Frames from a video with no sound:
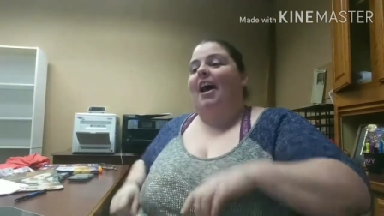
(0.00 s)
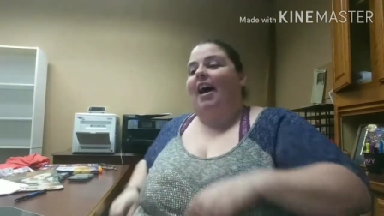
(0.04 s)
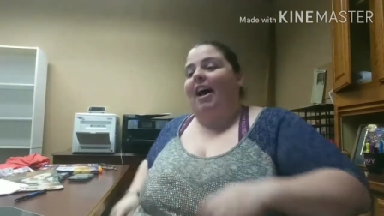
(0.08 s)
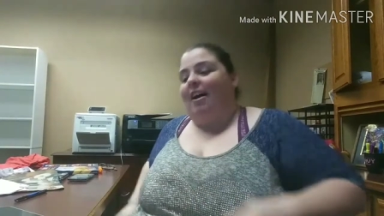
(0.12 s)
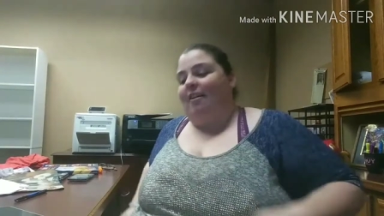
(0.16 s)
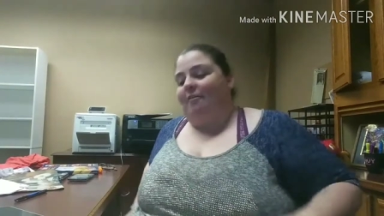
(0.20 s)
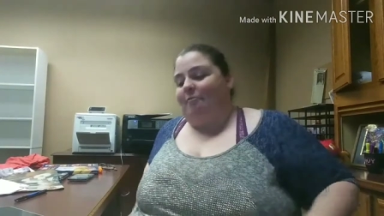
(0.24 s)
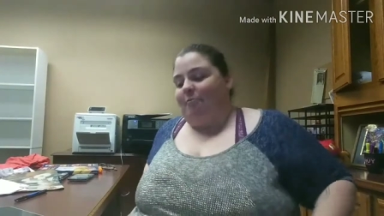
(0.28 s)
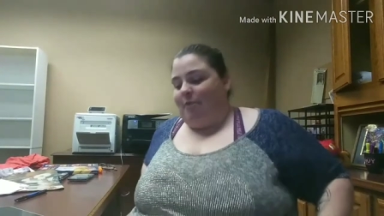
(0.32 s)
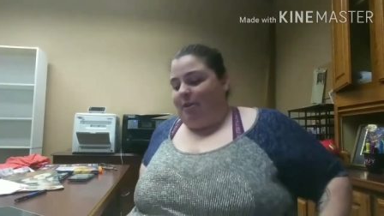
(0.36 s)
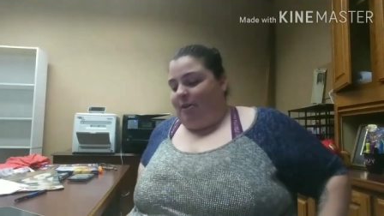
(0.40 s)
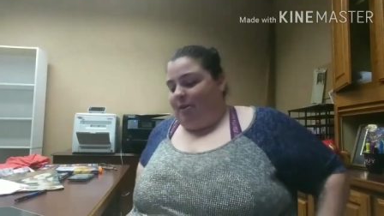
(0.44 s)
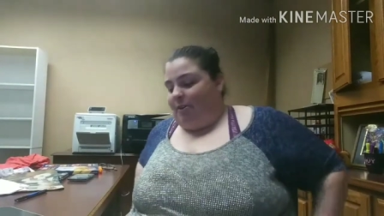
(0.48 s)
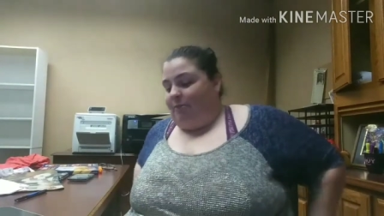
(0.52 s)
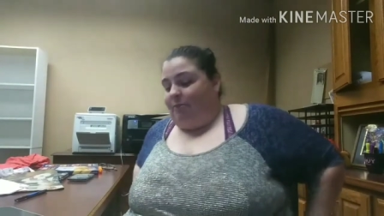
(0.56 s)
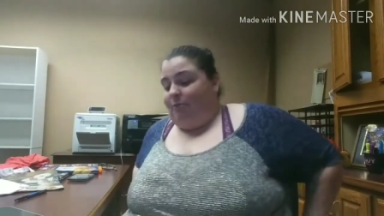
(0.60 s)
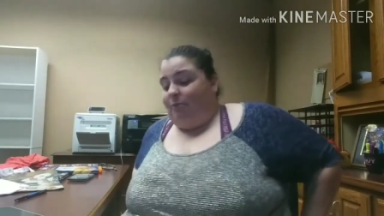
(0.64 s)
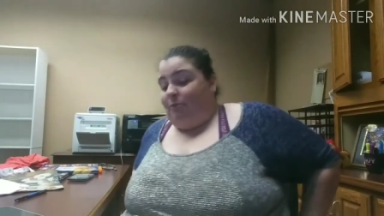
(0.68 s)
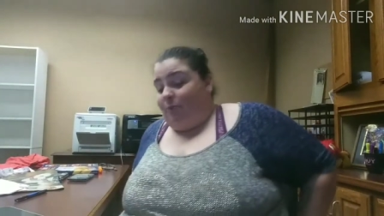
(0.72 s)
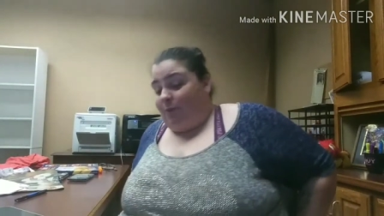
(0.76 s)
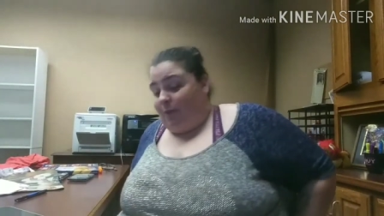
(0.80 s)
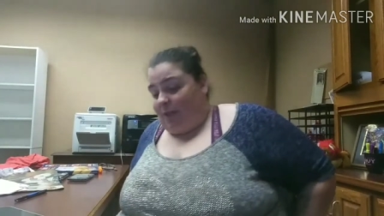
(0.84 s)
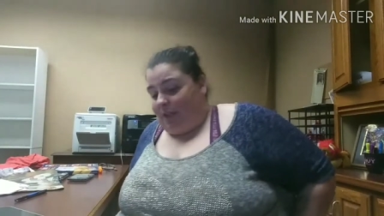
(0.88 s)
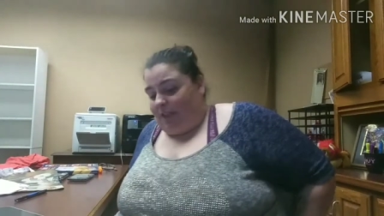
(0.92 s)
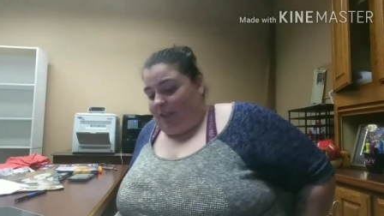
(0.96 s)
I've
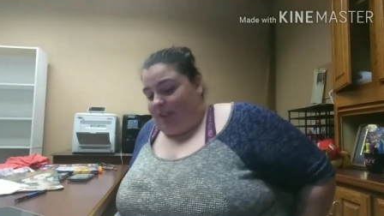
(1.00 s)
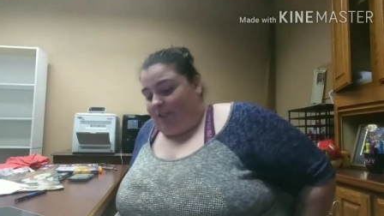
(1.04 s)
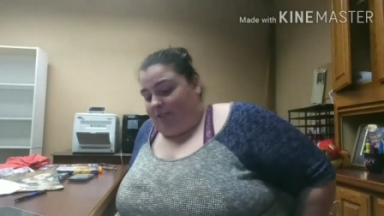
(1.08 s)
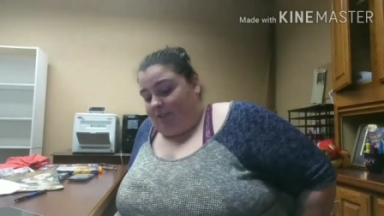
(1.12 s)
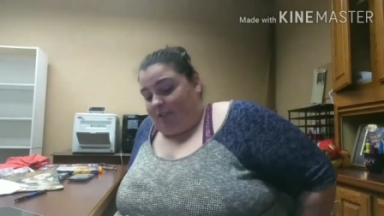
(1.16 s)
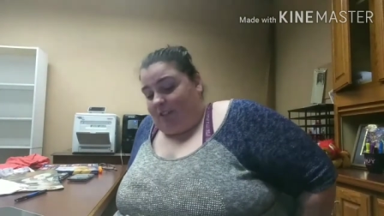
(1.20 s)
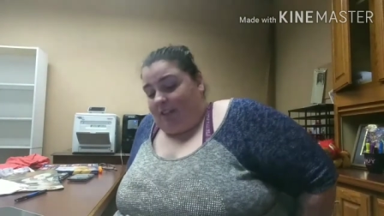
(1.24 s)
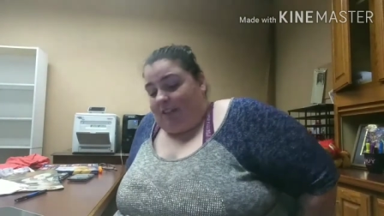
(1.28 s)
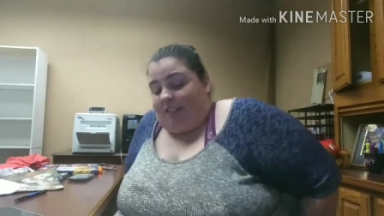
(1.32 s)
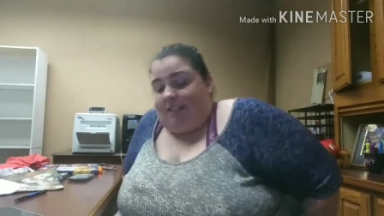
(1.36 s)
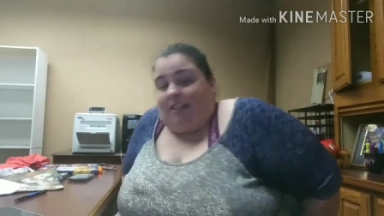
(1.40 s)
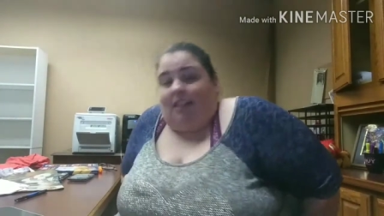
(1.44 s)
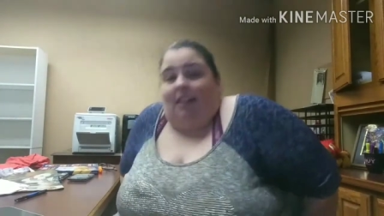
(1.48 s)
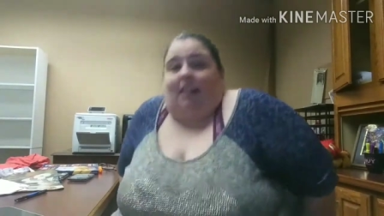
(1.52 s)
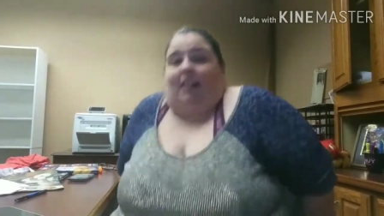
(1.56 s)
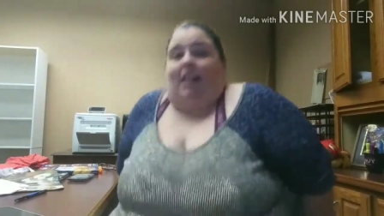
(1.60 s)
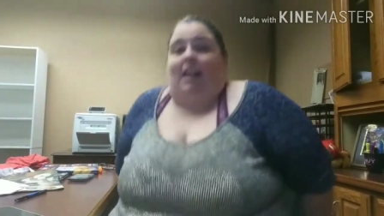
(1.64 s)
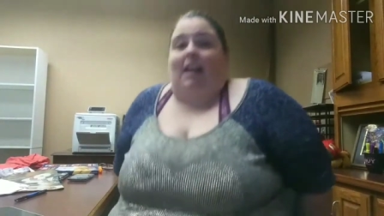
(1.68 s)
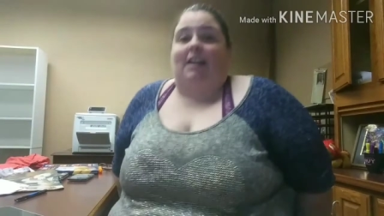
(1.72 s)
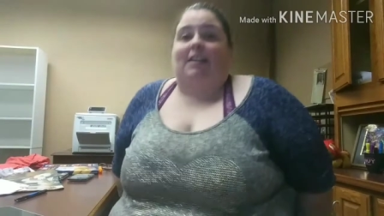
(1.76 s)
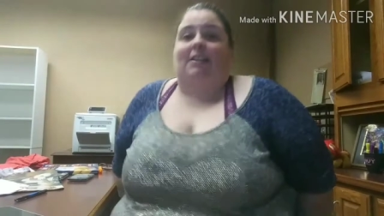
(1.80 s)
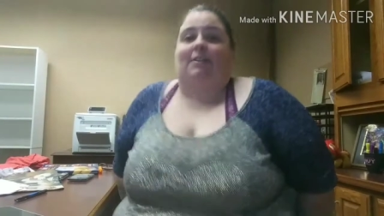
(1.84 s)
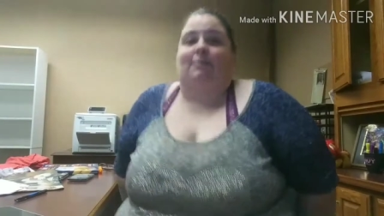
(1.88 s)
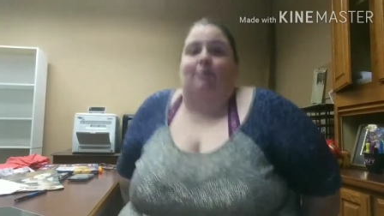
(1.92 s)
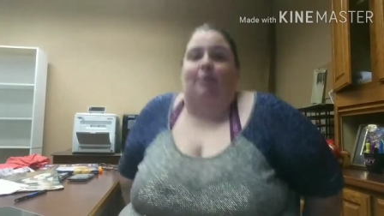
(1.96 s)
been really stressed the
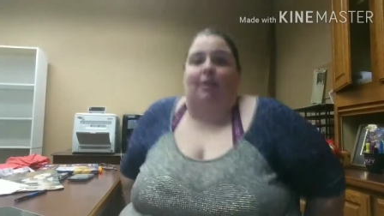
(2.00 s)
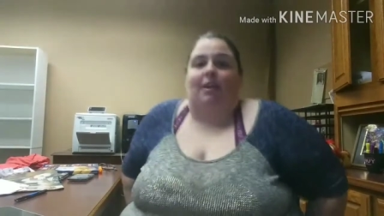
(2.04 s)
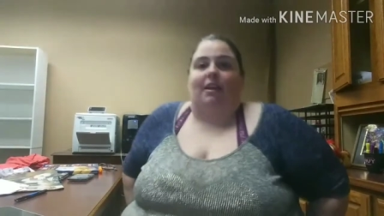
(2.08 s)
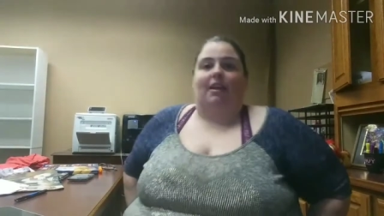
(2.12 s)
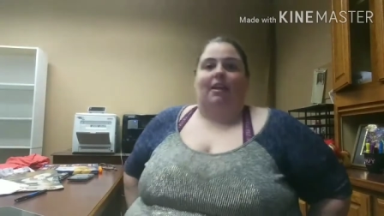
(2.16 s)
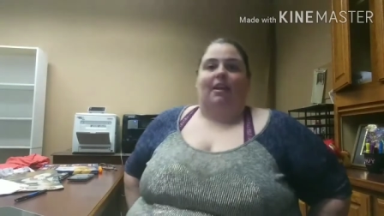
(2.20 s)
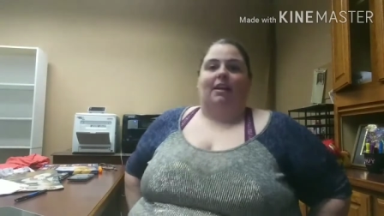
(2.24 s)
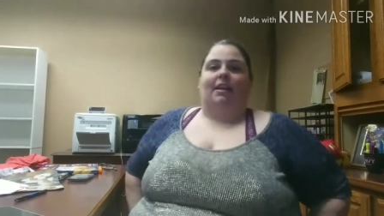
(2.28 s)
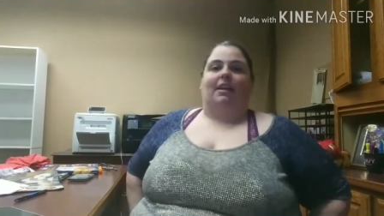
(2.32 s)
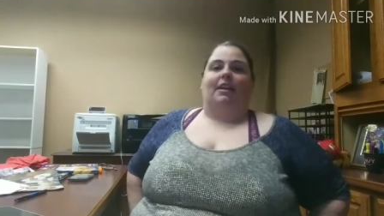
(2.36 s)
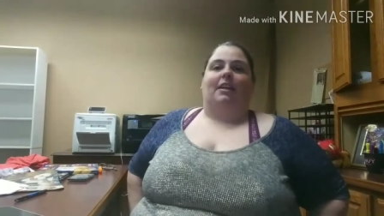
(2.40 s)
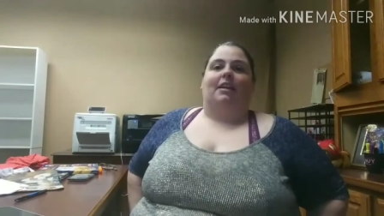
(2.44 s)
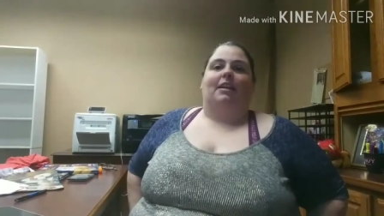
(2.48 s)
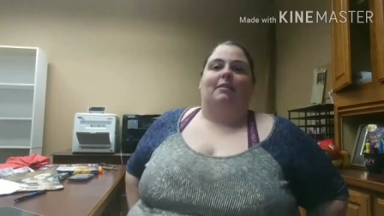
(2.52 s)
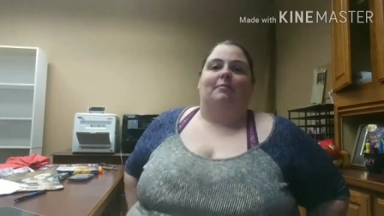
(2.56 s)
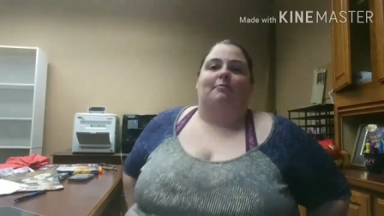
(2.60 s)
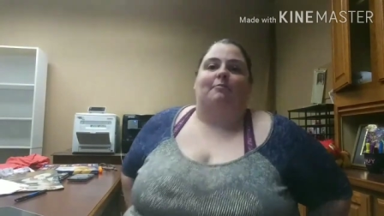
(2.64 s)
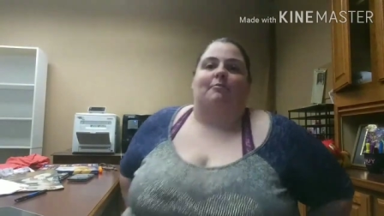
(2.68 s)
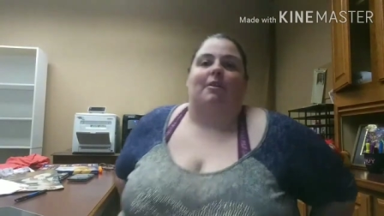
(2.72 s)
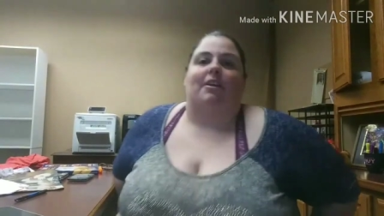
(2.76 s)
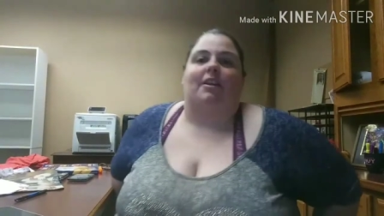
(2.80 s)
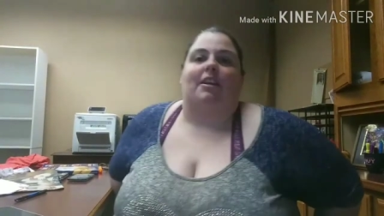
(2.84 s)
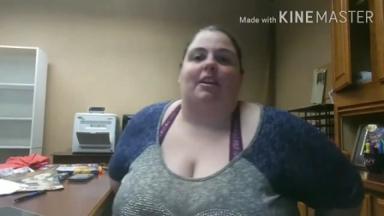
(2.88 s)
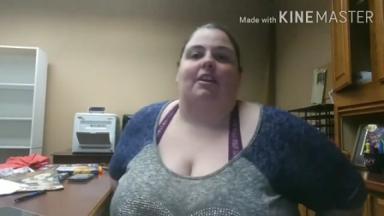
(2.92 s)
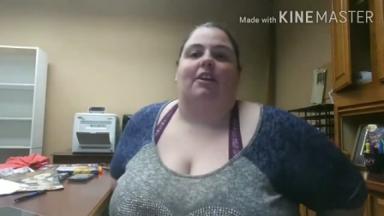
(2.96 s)
last week getting him
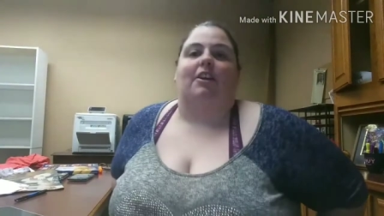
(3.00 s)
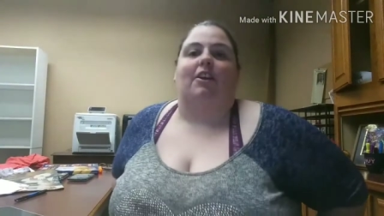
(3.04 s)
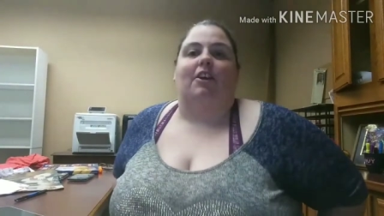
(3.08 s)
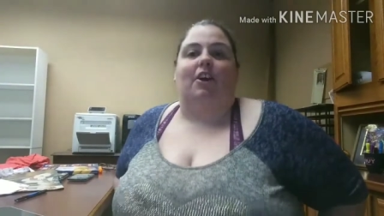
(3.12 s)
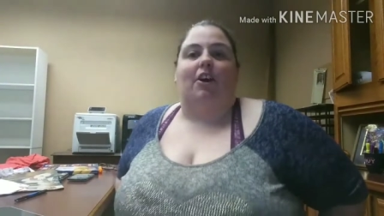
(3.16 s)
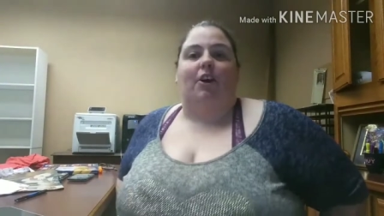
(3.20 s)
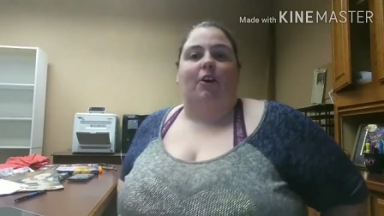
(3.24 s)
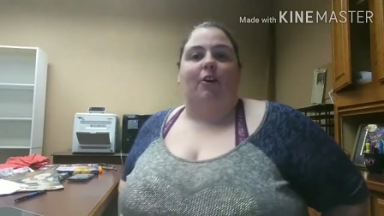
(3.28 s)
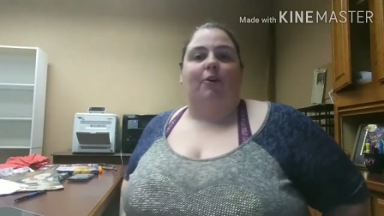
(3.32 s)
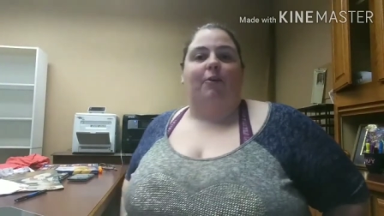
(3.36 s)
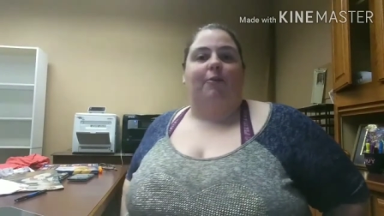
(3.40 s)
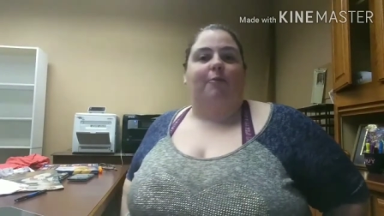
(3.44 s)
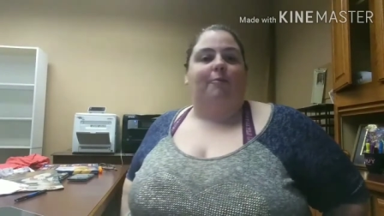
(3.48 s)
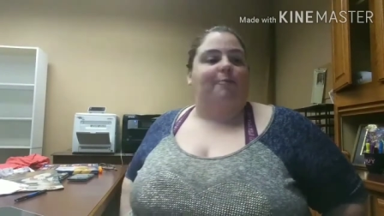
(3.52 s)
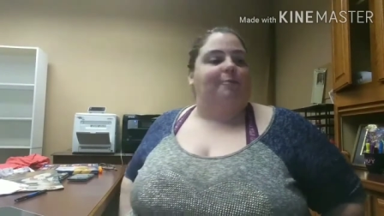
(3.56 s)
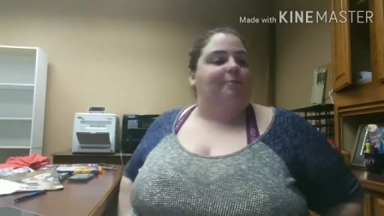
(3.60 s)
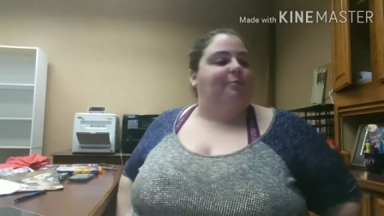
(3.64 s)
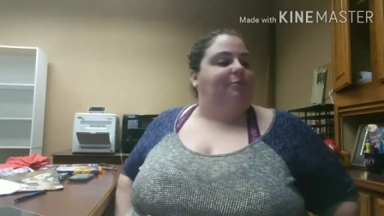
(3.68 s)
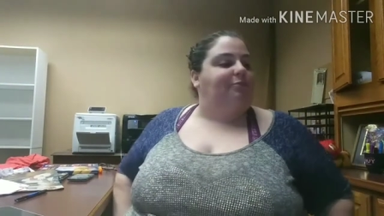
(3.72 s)
ready to go.